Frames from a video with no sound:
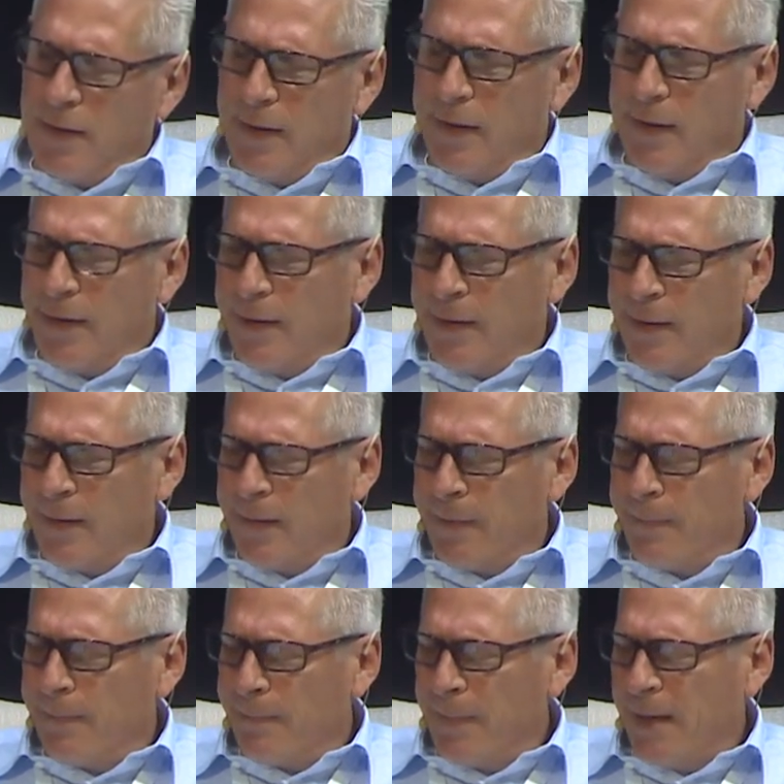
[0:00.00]

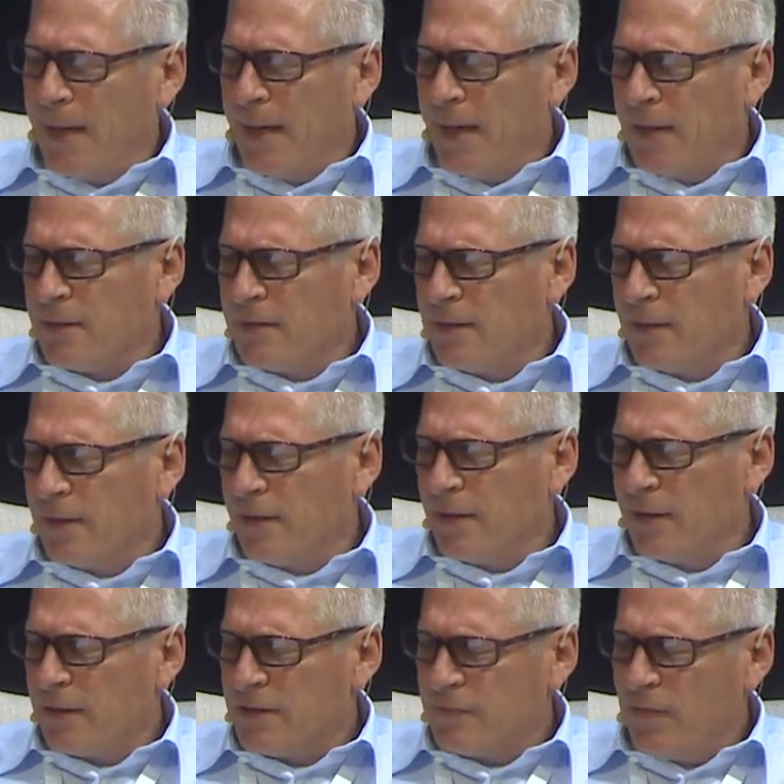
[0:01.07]
Mm-hmm.
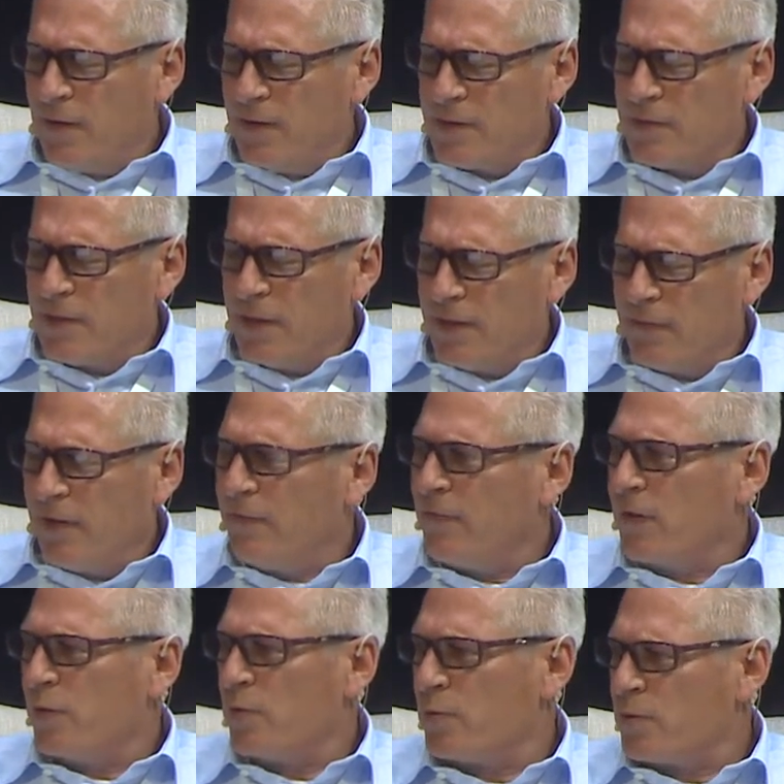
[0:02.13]
As far as
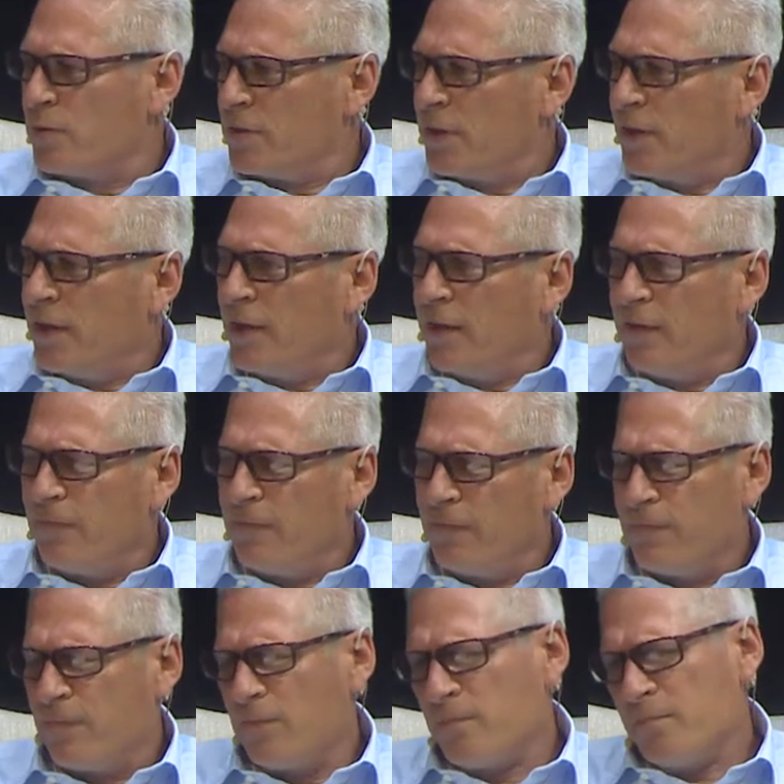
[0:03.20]
revenues,
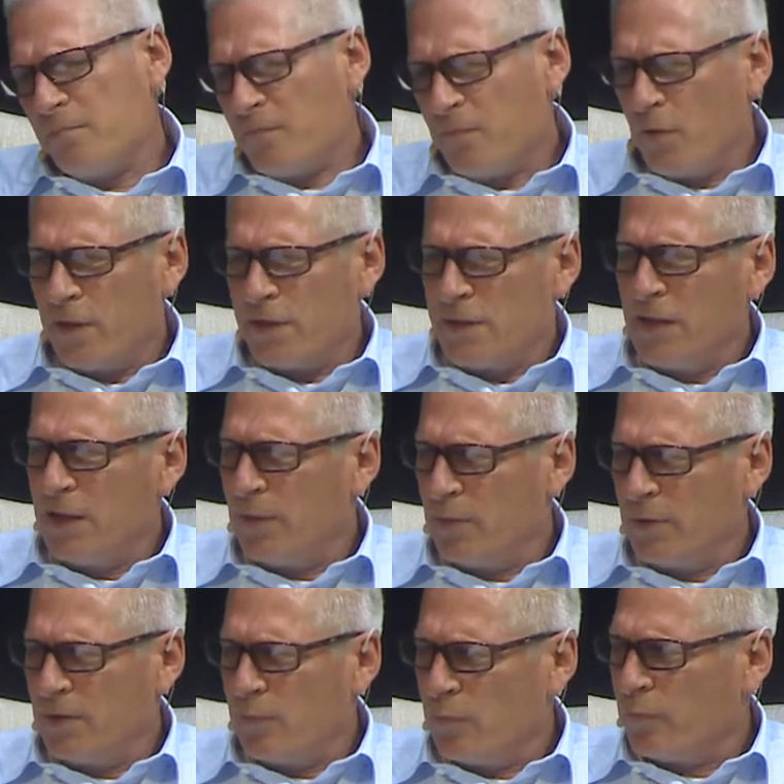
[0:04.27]
if
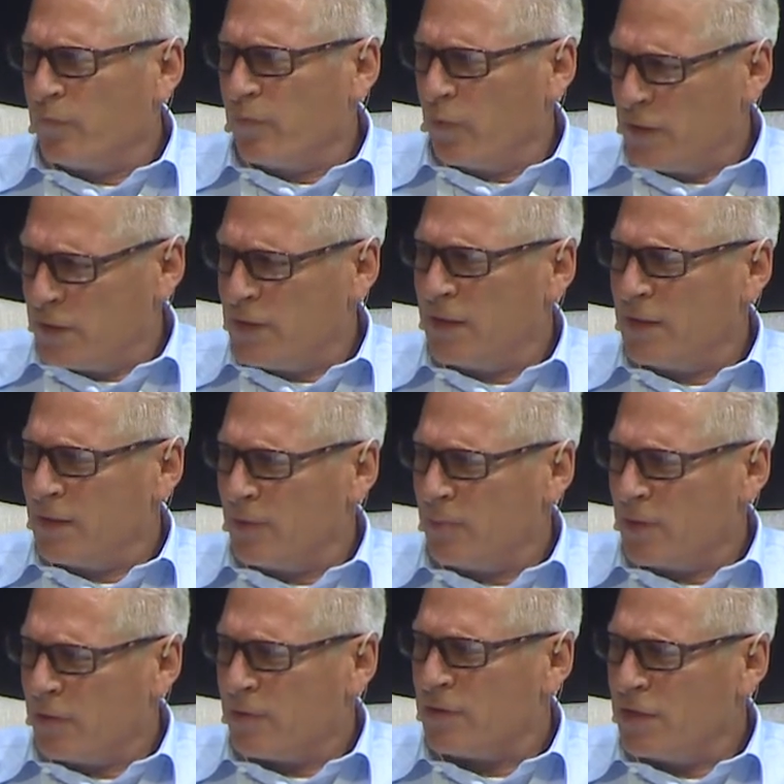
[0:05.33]
volatility
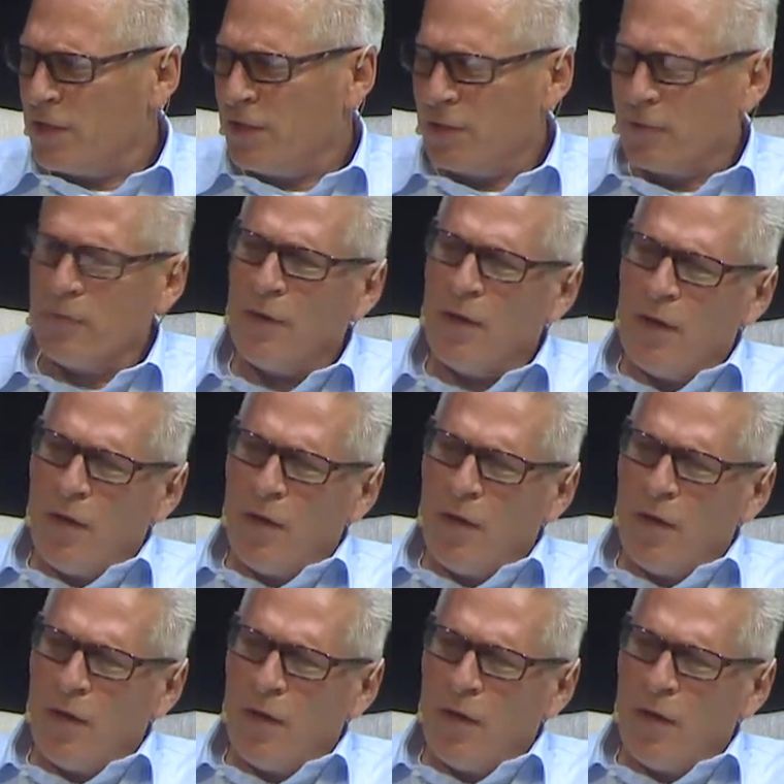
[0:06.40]
will continue,